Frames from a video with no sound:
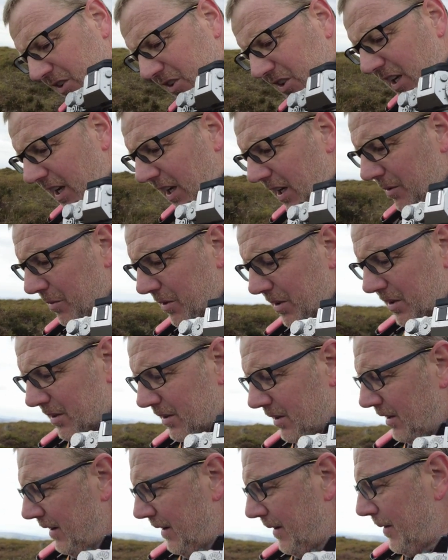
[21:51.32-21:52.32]
and seen them. And
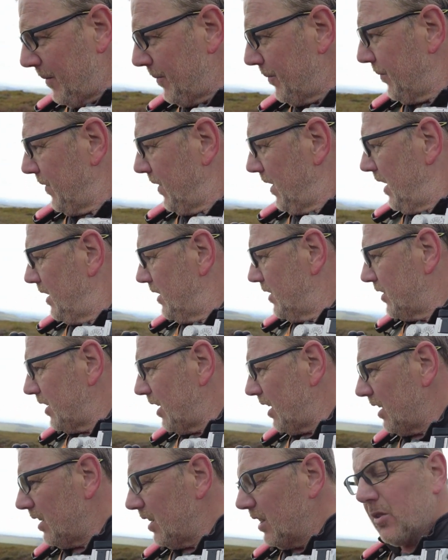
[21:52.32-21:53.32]
it's
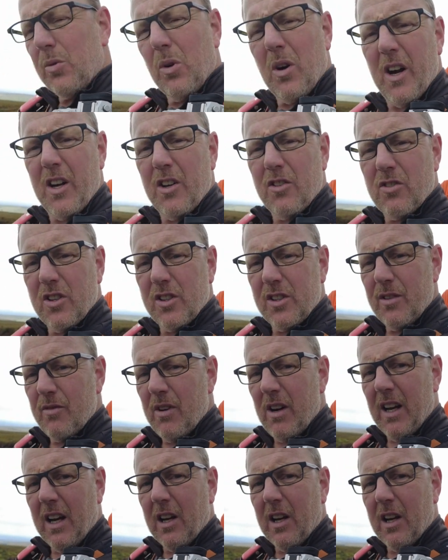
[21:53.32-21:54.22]
quite interesting, really.